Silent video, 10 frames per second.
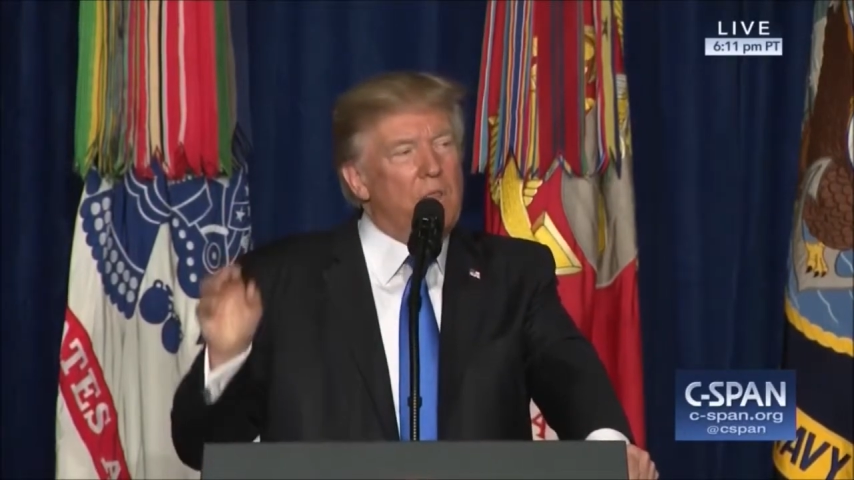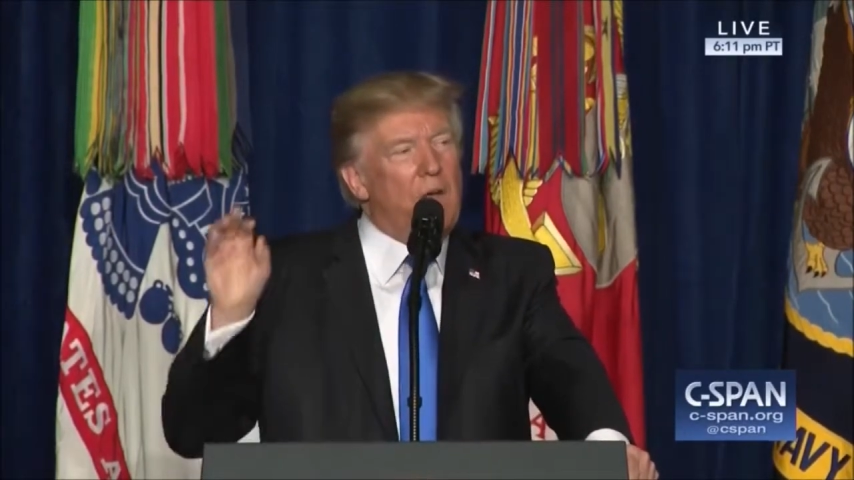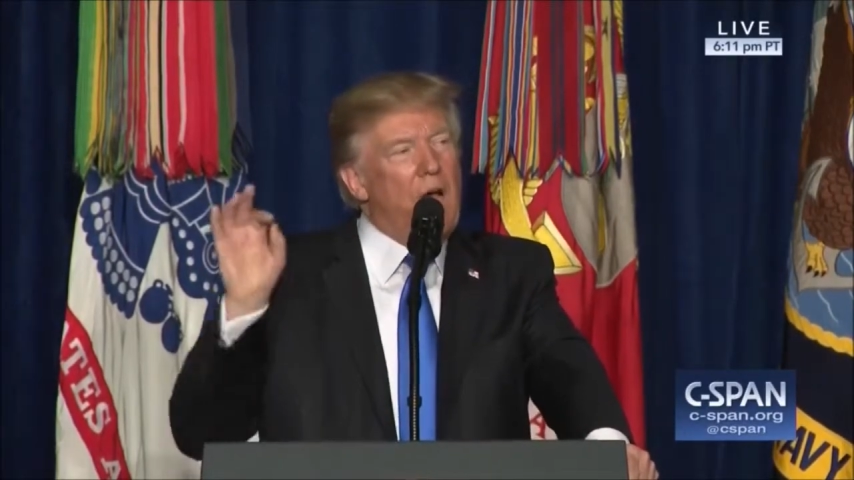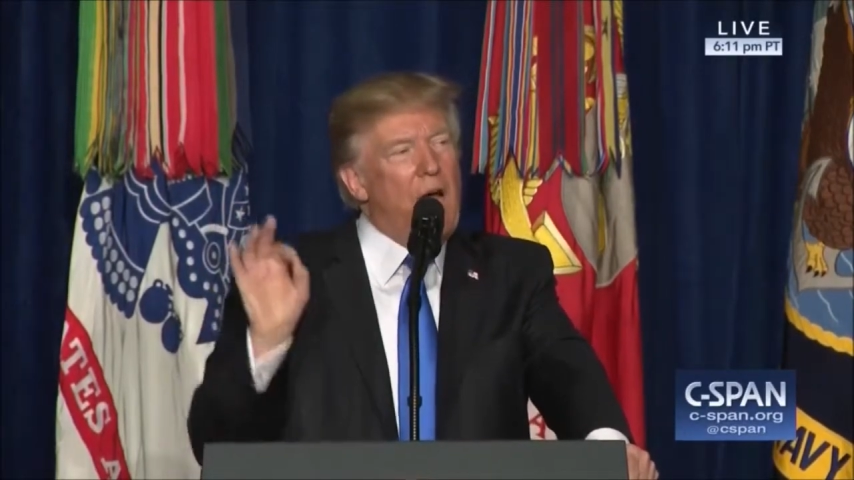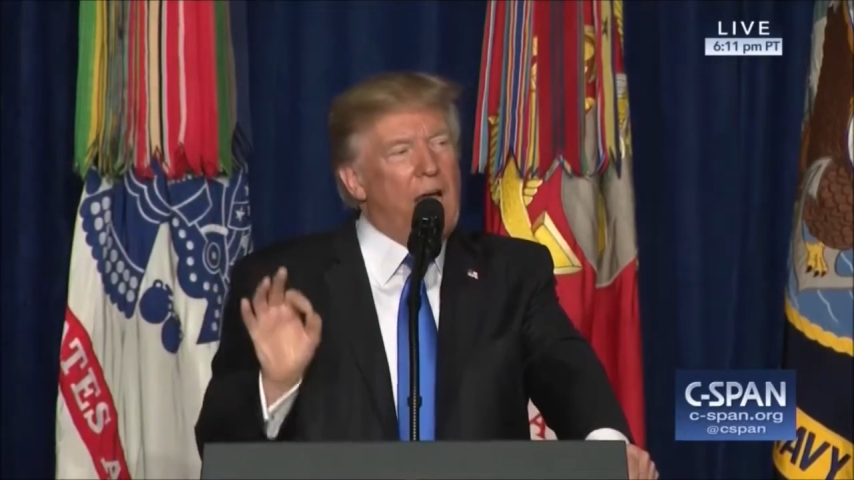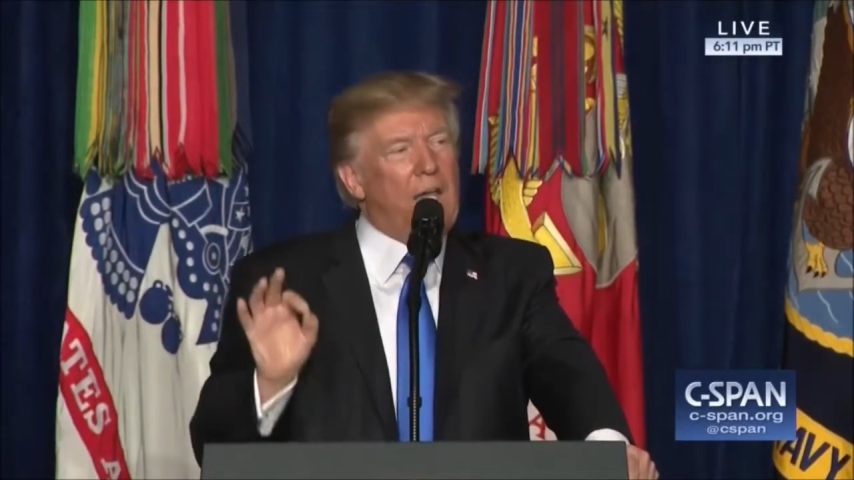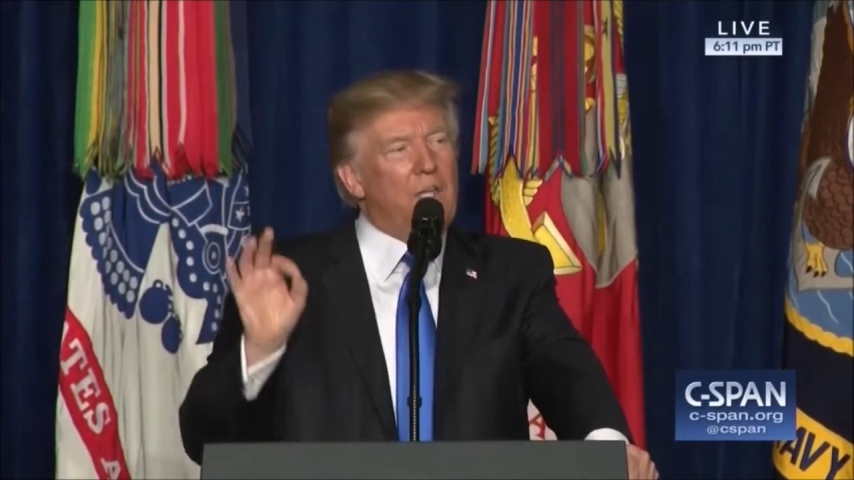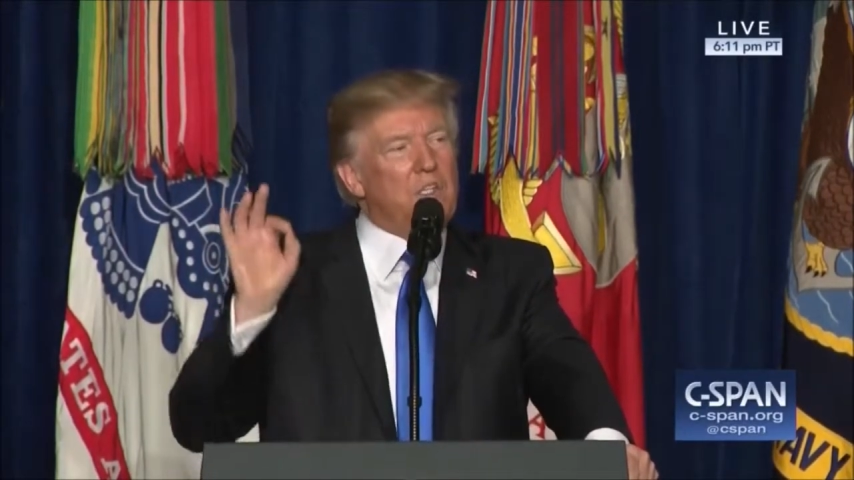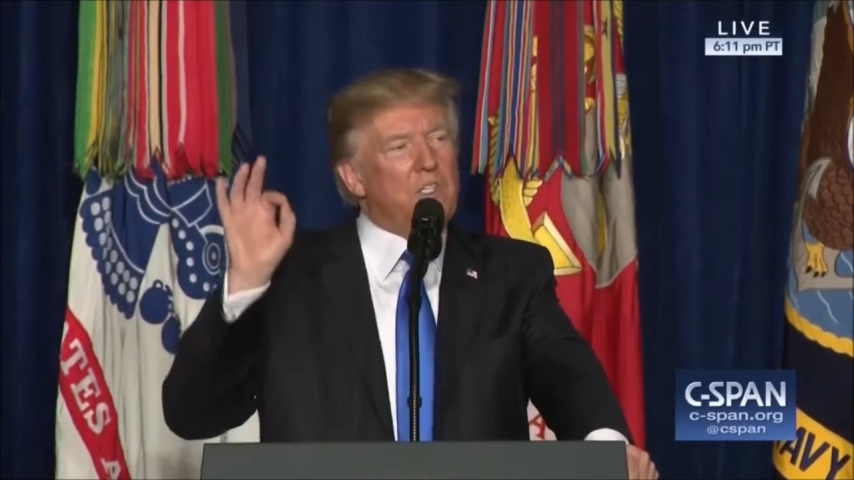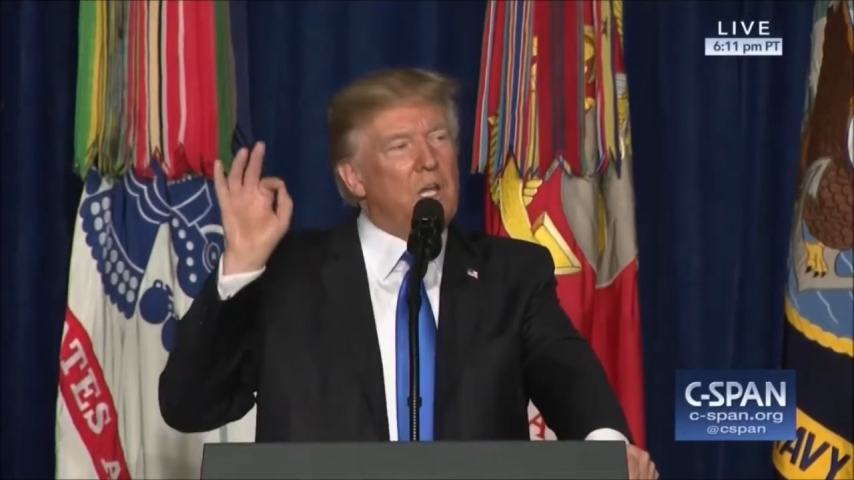the
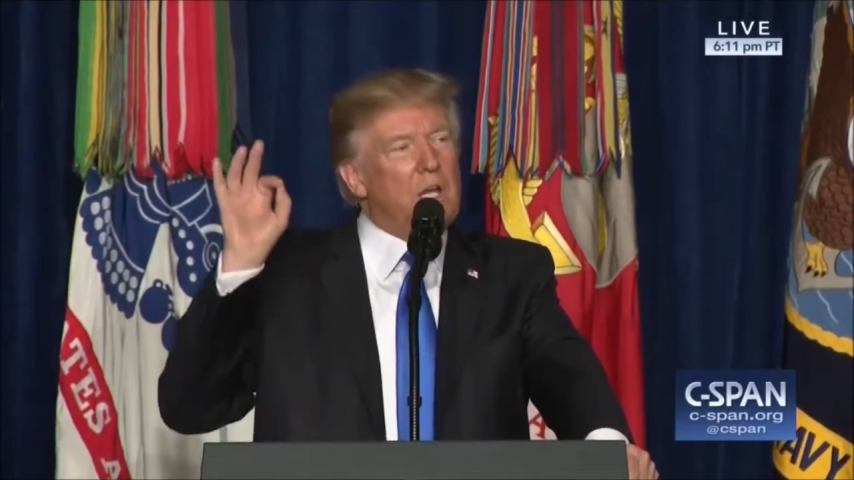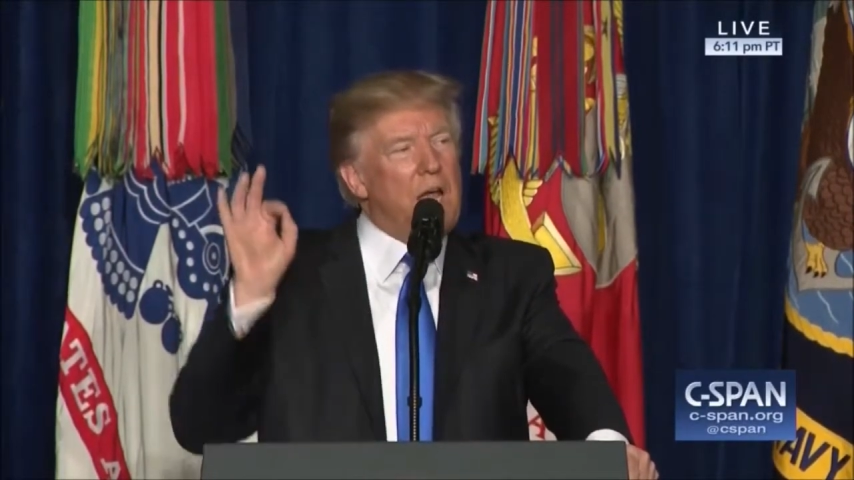highest